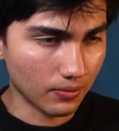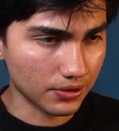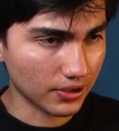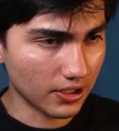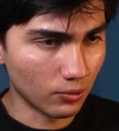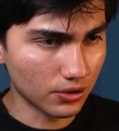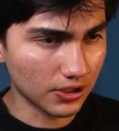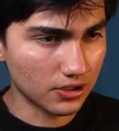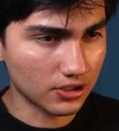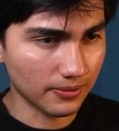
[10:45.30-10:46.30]
Once again, rook
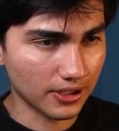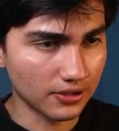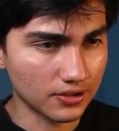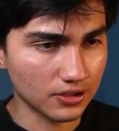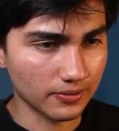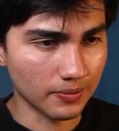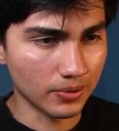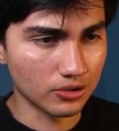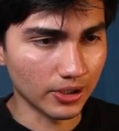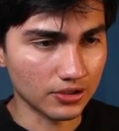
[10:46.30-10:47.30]
takes g7, king takes
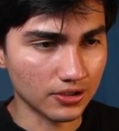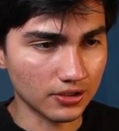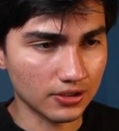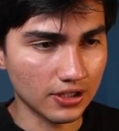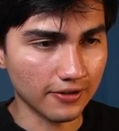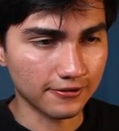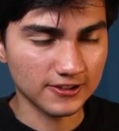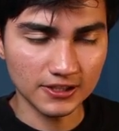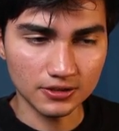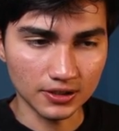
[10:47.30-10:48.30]
g7, bishop h6, king
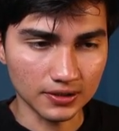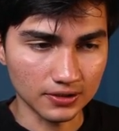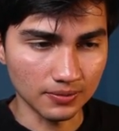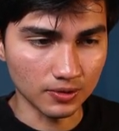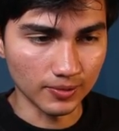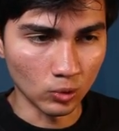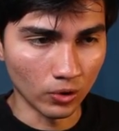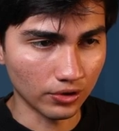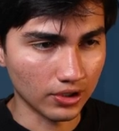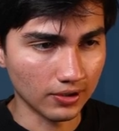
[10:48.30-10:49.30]
f6 doesn't seem to be
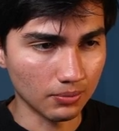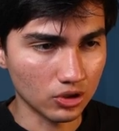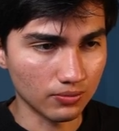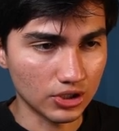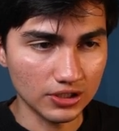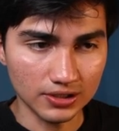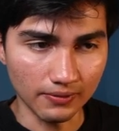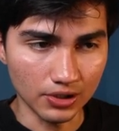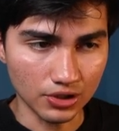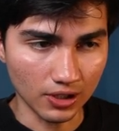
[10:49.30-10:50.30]
working. Bishop
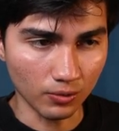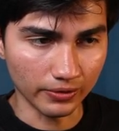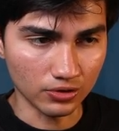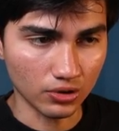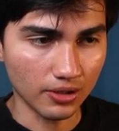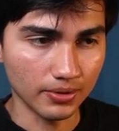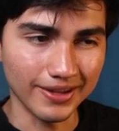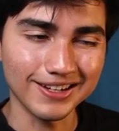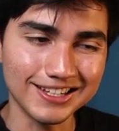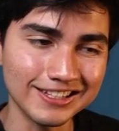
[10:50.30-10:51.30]
g7 check, we can try,
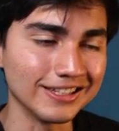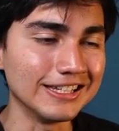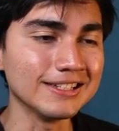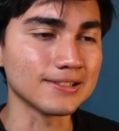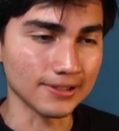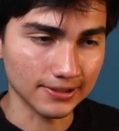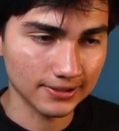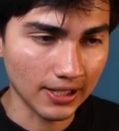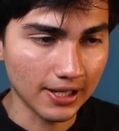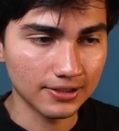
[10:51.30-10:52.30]
but then king
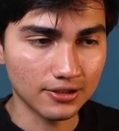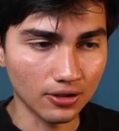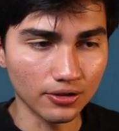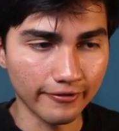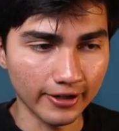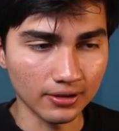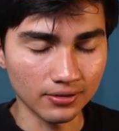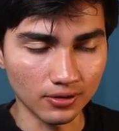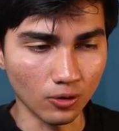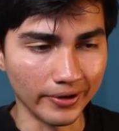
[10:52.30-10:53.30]
e6, still
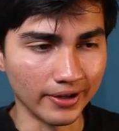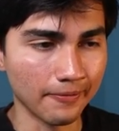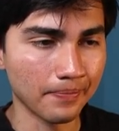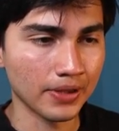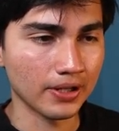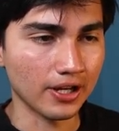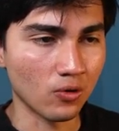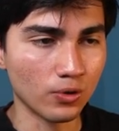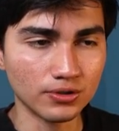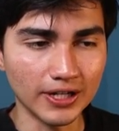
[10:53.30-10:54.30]
defending the queen.
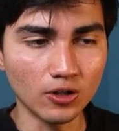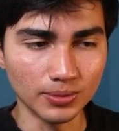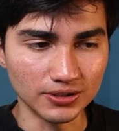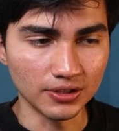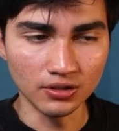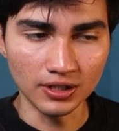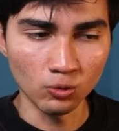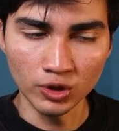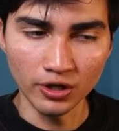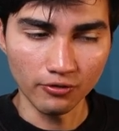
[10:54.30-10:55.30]
And we're down material
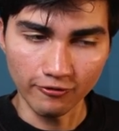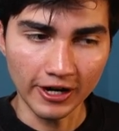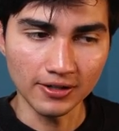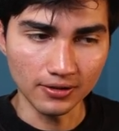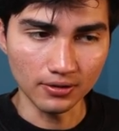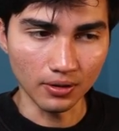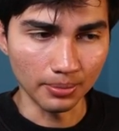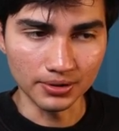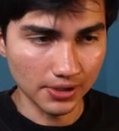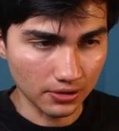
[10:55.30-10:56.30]
and we're not finding the
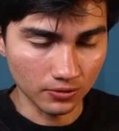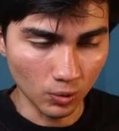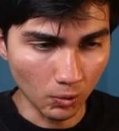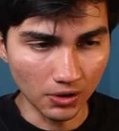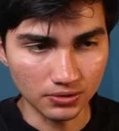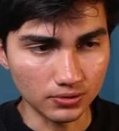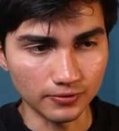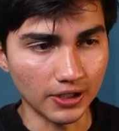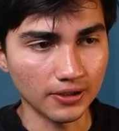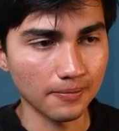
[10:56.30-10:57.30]
compensation we wanted to
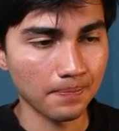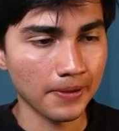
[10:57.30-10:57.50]
find.